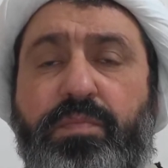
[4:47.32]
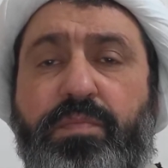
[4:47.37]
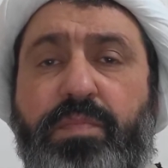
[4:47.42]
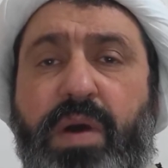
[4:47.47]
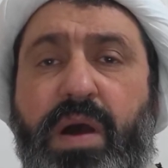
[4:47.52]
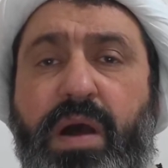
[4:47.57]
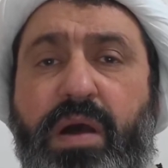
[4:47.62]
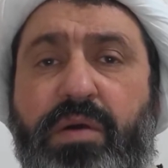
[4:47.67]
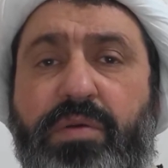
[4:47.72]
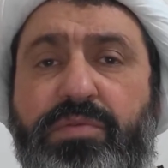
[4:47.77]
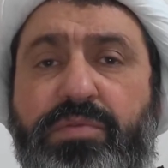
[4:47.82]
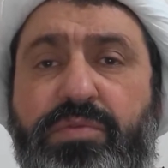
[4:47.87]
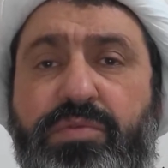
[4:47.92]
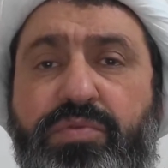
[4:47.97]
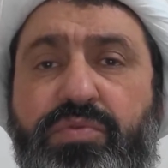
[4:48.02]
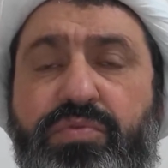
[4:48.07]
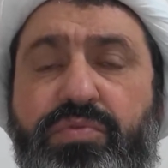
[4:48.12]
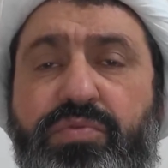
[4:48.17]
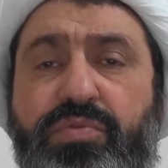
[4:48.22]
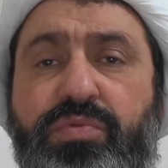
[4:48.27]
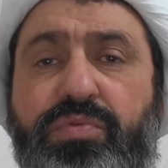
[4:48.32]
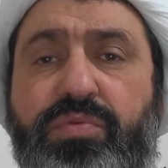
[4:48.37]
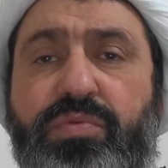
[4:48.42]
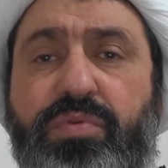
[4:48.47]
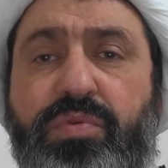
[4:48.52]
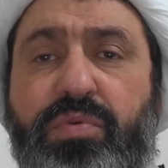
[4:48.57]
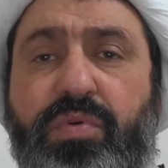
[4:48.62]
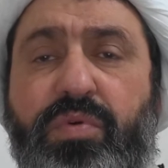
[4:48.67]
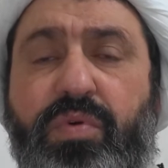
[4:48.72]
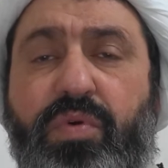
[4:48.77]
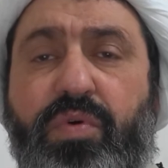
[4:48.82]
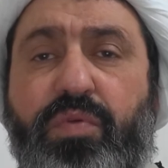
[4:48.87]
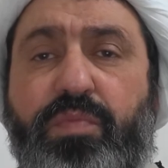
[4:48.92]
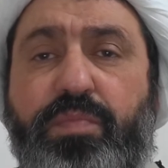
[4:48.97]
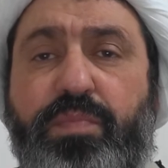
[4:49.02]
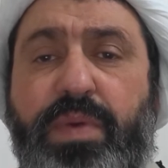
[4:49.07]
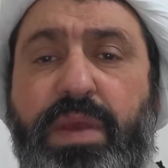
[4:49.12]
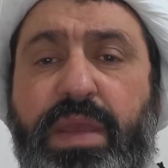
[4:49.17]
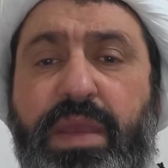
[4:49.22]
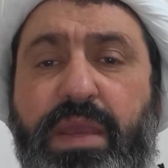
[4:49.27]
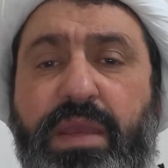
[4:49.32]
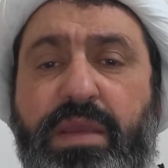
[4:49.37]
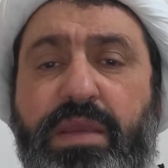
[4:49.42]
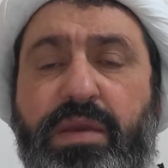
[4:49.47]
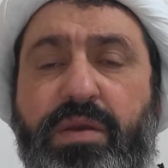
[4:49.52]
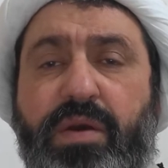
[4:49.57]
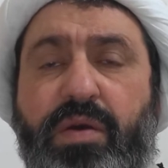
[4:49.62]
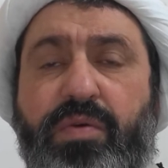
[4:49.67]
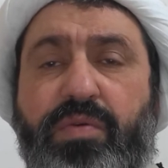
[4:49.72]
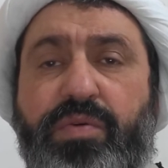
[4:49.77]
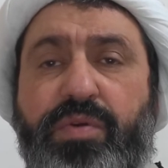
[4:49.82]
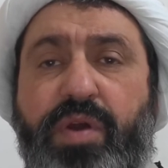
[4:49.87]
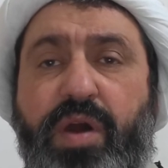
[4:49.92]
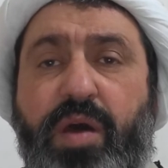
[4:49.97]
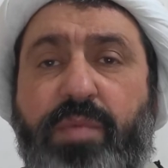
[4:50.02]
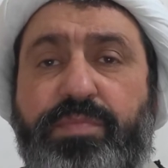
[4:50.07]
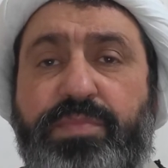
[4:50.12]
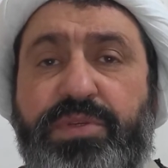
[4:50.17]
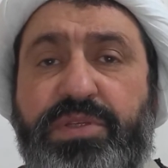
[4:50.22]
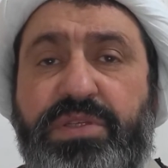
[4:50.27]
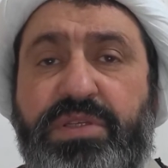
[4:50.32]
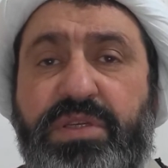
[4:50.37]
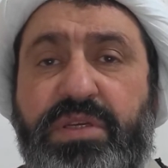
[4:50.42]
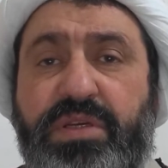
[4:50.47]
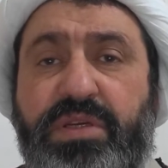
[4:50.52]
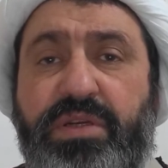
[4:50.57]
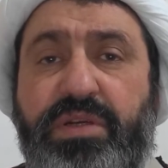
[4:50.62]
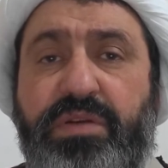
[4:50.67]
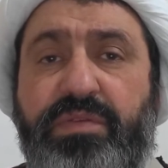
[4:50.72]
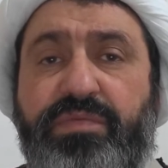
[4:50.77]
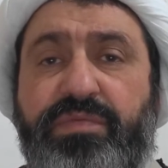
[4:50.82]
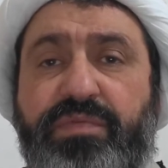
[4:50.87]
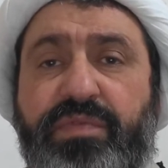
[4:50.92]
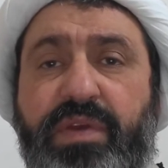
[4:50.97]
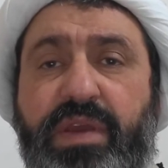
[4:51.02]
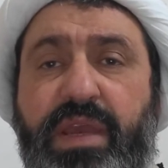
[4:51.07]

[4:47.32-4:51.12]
bound to obey or observe